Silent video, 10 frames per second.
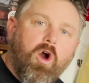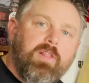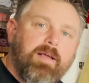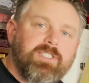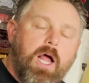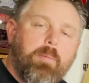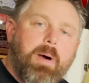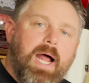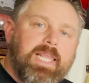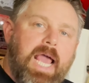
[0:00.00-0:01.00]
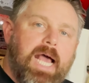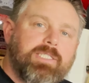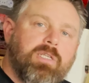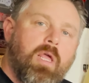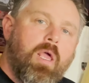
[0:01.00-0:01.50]
our lifestyle
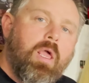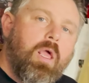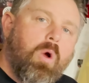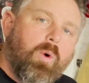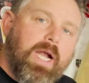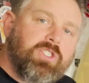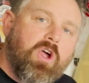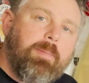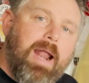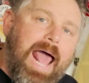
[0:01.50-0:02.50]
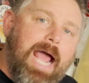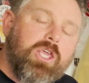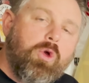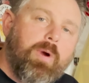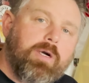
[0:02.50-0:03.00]
podcast. We're going to talk about
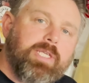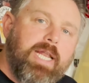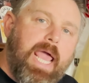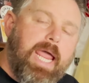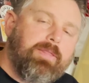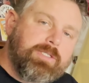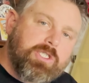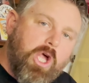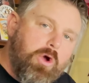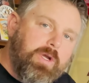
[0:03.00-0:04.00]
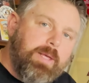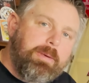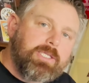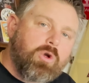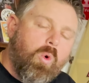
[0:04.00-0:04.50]
AccuAir today. This is
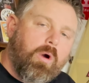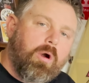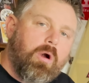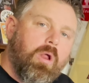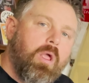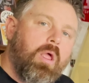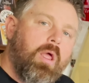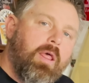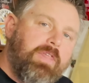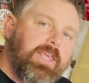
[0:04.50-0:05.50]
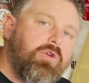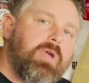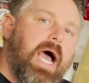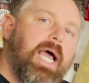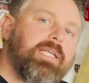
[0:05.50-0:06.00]
ODB's Corner. Thank you
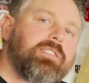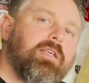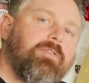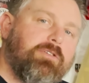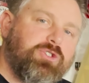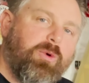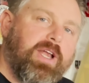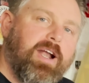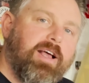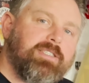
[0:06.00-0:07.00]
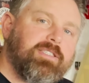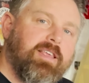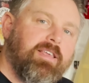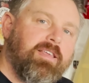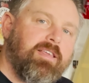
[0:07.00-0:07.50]
guys for joining us.
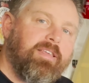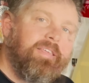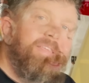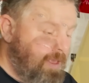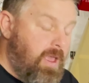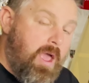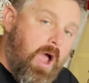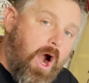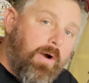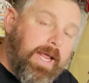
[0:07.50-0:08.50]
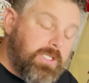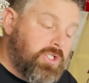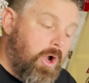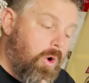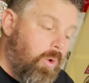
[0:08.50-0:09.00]
All right,
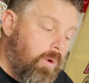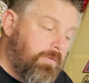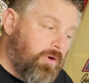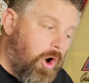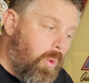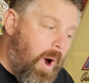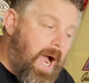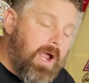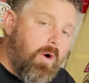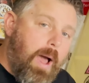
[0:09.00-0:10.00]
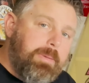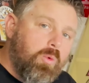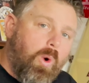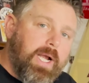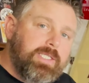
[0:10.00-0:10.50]
so for a while, I've
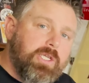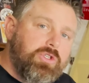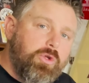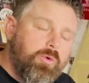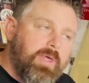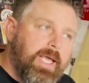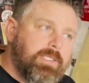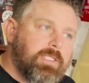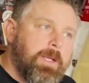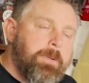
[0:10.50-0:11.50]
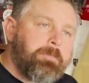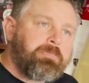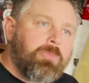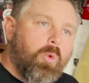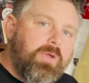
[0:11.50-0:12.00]
been wanting to do this.
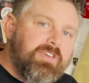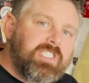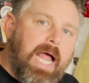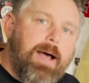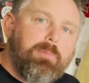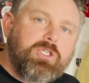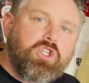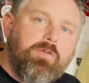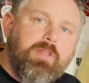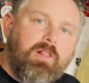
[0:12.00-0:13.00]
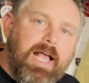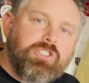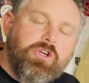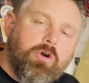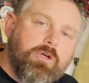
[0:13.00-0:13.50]
We've established over the
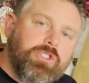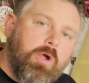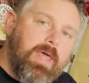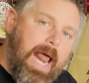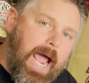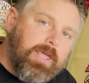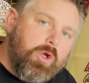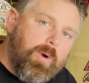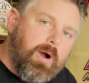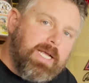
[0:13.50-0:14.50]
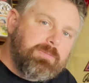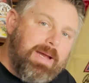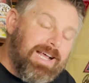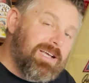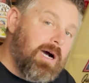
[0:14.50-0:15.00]
last year or so that AccuAir has
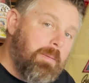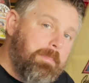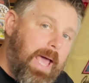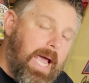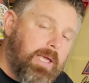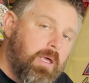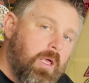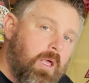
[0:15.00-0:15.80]
made a comeback.